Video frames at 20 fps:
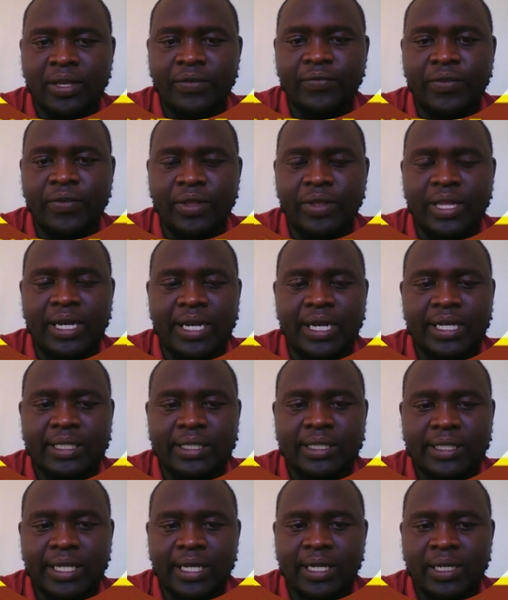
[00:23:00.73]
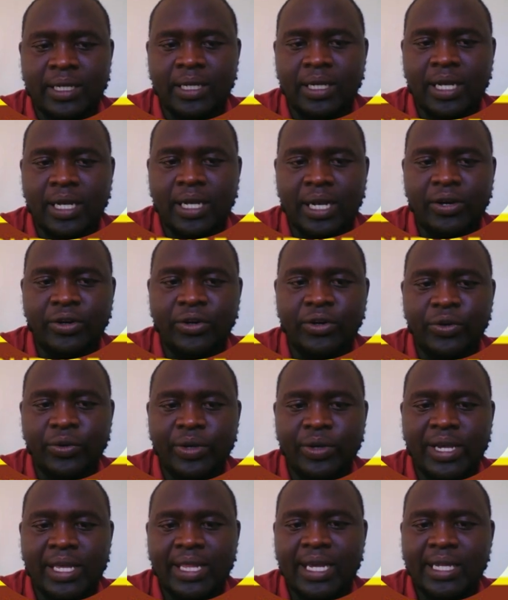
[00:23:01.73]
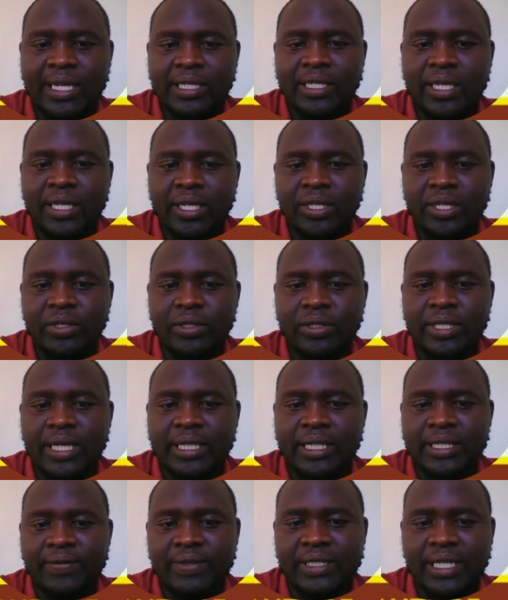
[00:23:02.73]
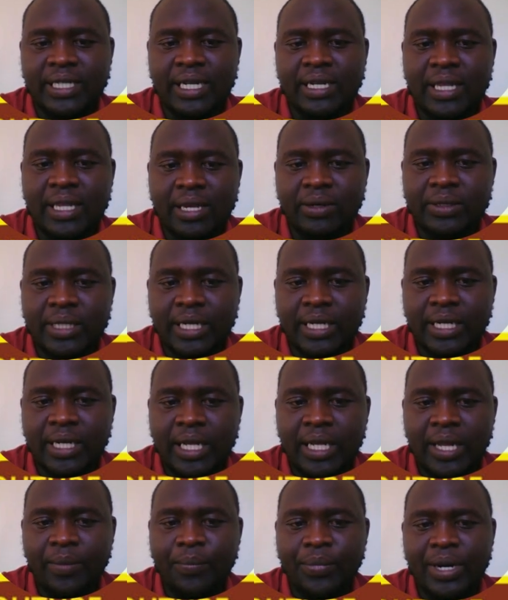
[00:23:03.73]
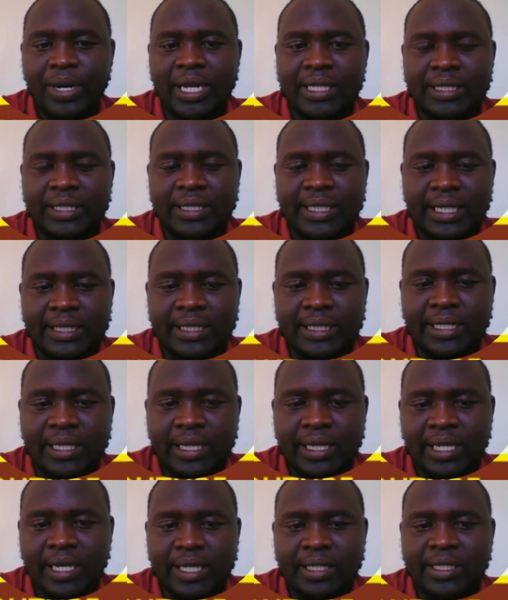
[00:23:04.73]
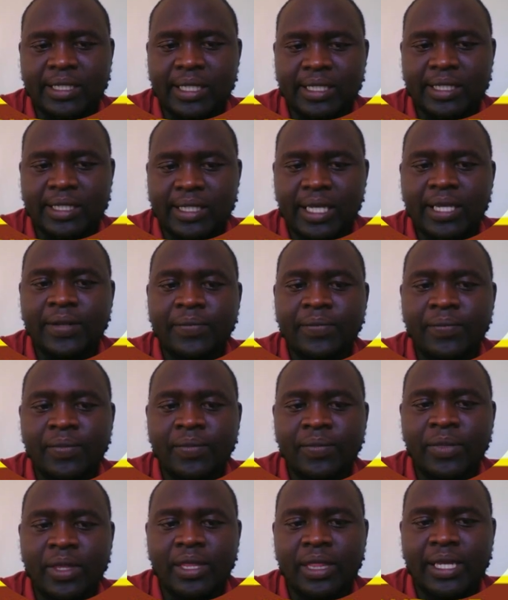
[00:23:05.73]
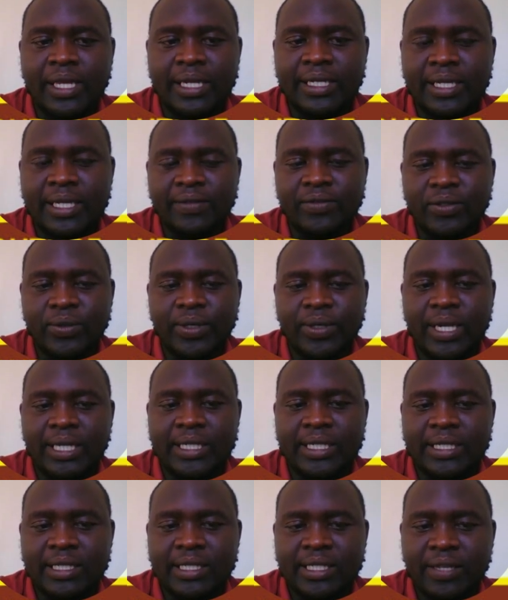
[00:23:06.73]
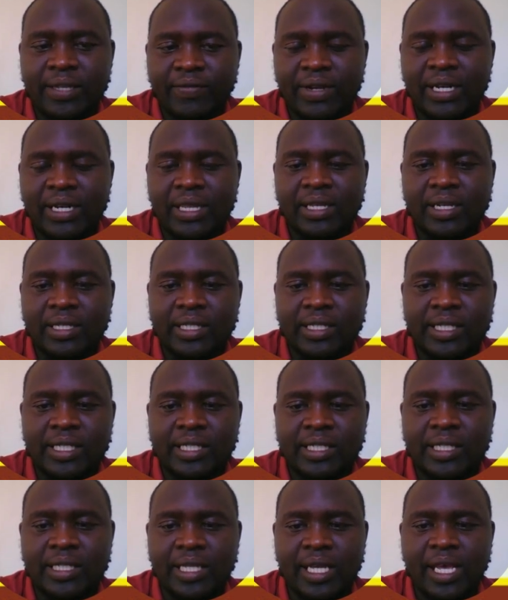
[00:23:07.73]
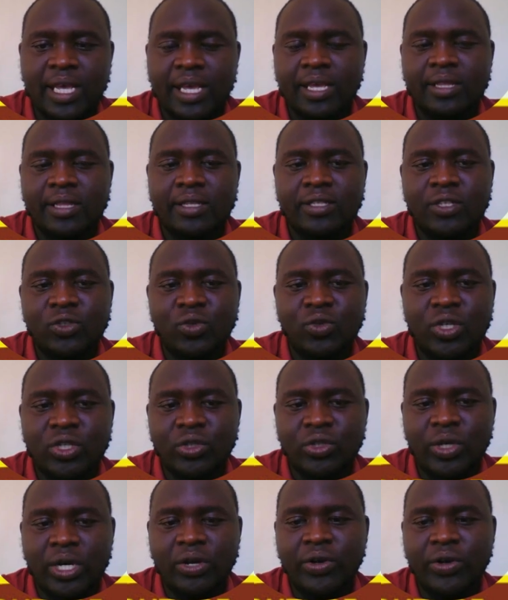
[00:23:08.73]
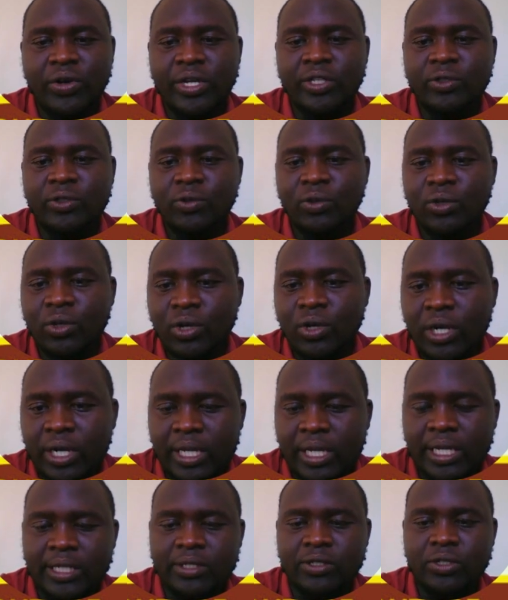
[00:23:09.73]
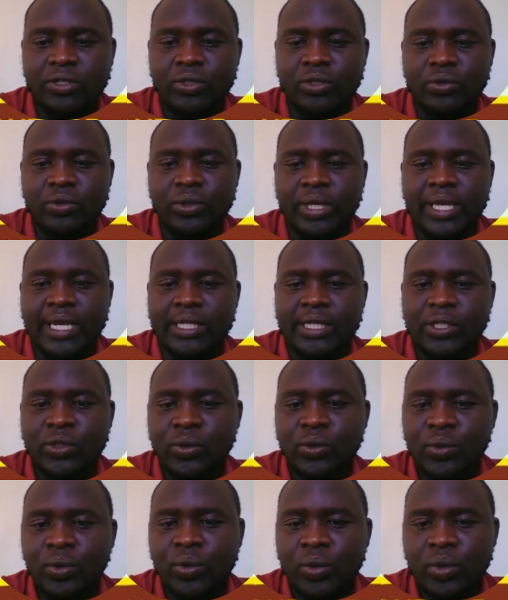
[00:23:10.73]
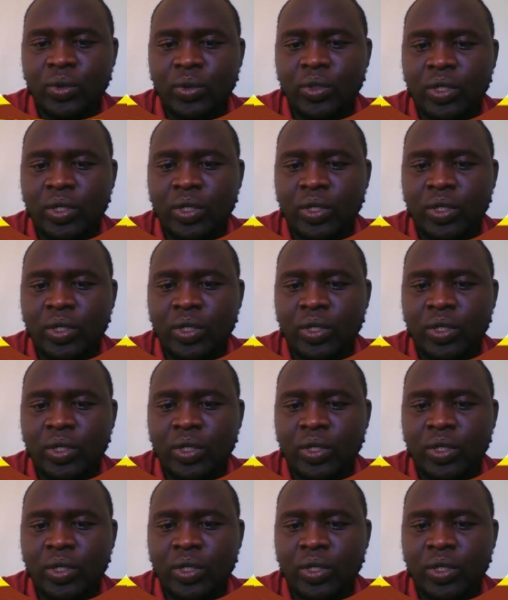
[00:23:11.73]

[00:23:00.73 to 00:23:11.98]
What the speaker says: for the next year. How do you get that? You take 78,000 plus 9360. That gives you 87,360. This is what you are going to roll it to year two.